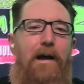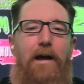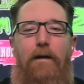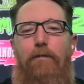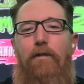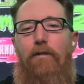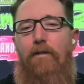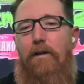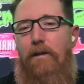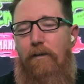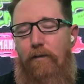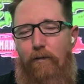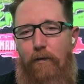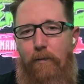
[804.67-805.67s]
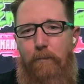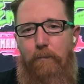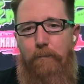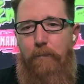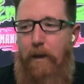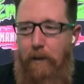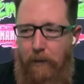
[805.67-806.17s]
Have you seen this film?
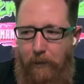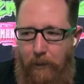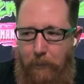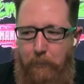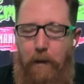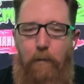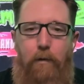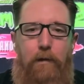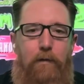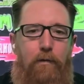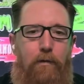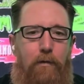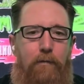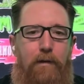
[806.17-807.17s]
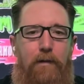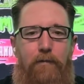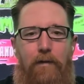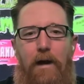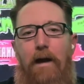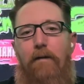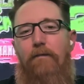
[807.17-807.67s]
Let me know what you thought of it if
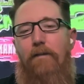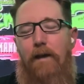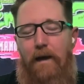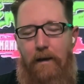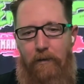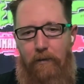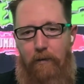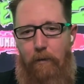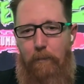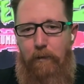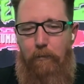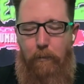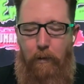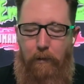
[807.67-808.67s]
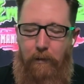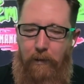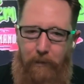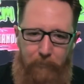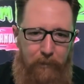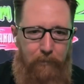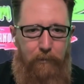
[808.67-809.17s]
you have, down in the comments below. I
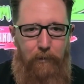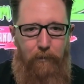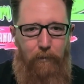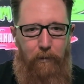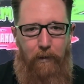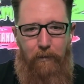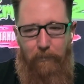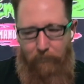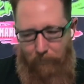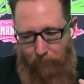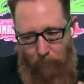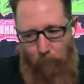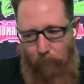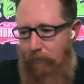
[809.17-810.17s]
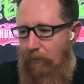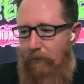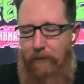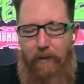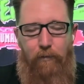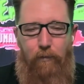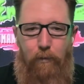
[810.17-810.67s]
love hearing your guys' thoughts on
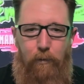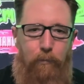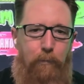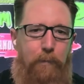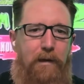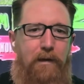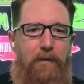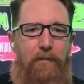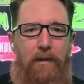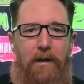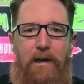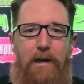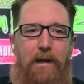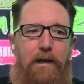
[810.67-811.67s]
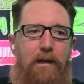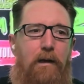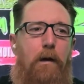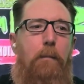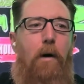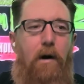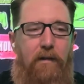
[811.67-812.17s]
these films because,
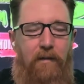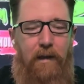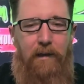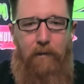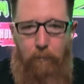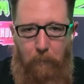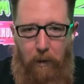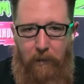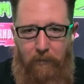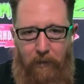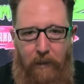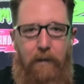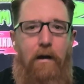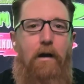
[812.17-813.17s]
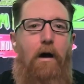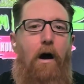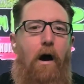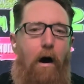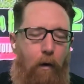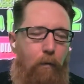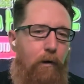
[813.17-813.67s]
my take is my take.
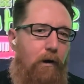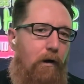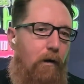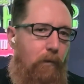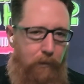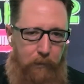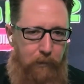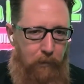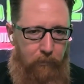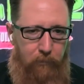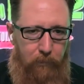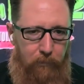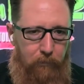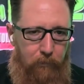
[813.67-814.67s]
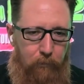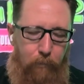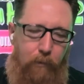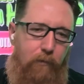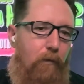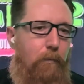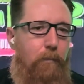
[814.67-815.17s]
I want to know what you guys think of it as
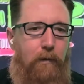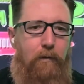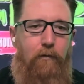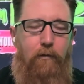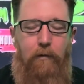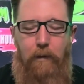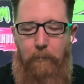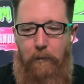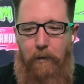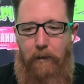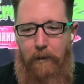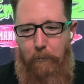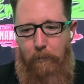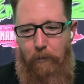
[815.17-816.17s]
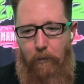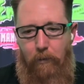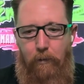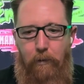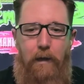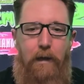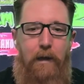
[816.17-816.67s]
well. So please do let me know down
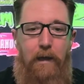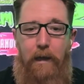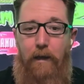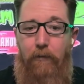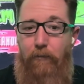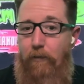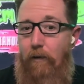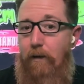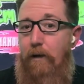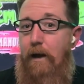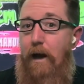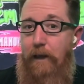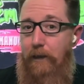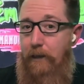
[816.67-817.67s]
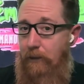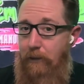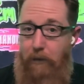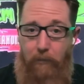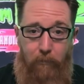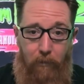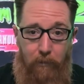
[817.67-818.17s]
below. If not, are you going to
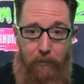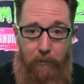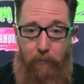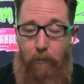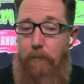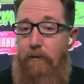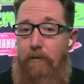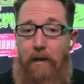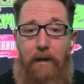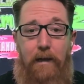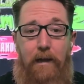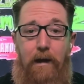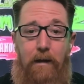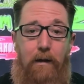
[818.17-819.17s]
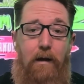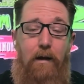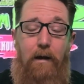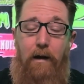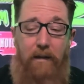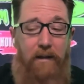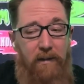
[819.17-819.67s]
go find this film and check it out?
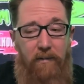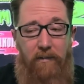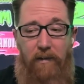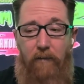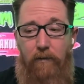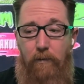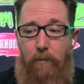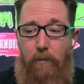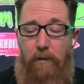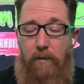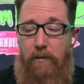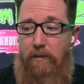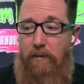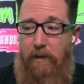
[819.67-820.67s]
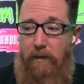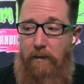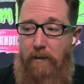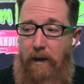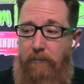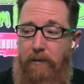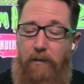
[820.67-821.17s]
I think it's definitely worth,
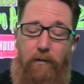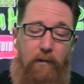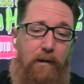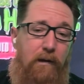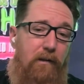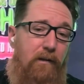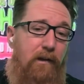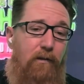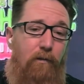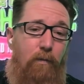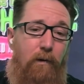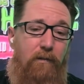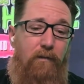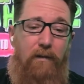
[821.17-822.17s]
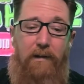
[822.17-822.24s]
having a look at it at least once.